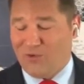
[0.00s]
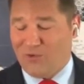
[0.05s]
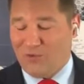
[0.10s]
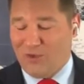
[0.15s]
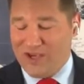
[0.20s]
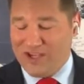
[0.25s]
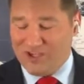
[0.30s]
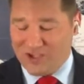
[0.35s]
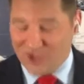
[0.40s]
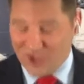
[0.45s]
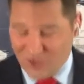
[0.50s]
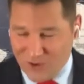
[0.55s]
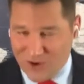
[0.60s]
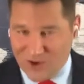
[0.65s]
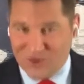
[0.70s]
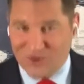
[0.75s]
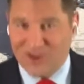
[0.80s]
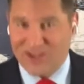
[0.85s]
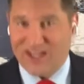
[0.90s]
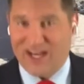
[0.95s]
We do
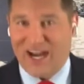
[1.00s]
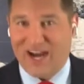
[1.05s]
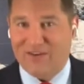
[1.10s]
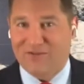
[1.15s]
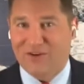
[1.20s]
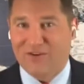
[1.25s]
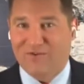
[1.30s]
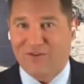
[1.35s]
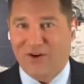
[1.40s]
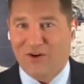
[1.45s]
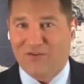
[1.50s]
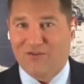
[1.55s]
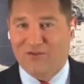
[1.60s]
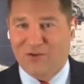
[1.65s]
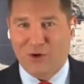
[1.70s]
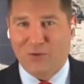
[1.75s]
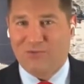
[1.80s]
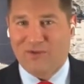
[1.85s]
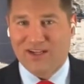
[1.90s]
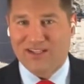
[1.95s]
agree that every
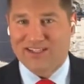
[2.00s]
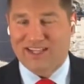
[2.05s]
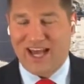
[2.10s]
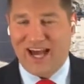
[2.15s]
vote must